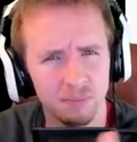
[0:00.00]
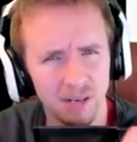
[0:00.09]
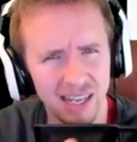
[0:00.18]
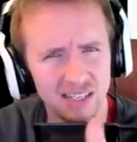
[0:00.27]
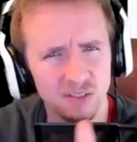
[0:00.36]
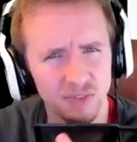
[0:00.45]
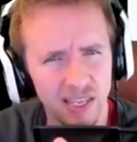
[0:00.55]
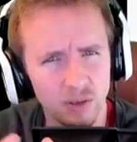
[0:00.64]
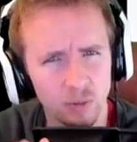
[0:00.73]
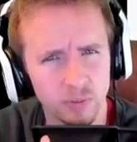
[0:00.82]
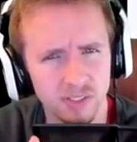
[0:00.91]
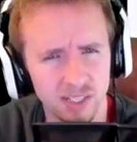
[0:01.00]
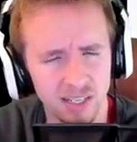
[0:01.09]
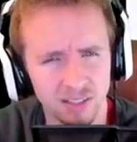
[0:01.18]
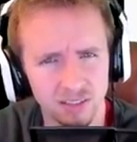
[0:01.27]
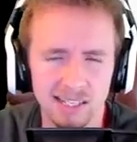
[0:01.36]
players of equal
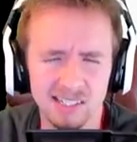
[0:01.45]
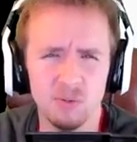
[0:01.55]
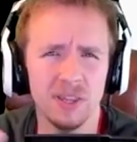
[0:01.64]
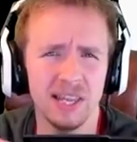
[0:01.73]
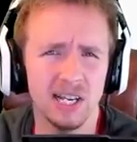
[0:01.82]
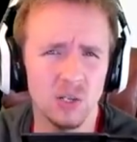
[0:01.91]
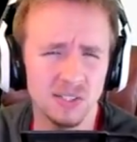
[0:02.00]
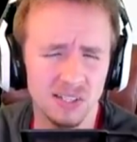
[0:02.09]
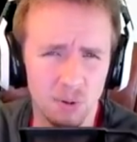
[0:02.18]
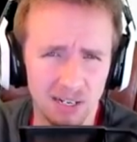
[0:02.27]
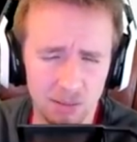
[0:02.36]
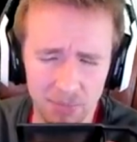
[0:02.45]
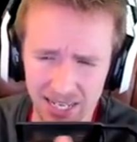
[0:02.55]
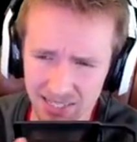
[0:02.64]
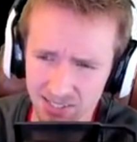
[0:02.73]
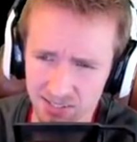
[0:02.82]
skill. And so what that consequently
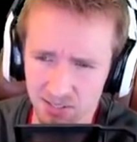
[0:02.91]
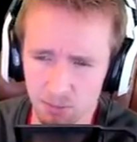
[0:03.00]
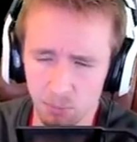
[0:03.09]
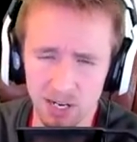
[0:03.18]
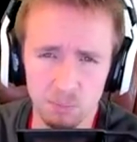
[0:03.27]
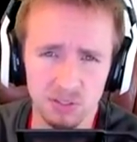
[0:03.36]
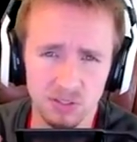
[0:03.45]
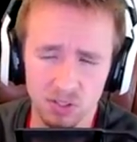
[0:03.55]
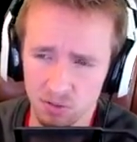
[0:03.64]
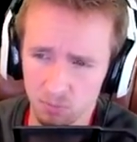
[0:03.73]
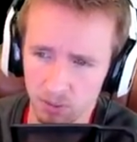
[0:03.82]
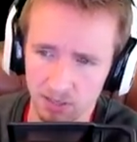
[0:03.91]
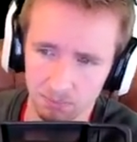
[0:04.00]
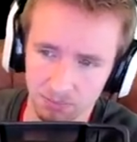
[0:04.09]
means is that when a platoon with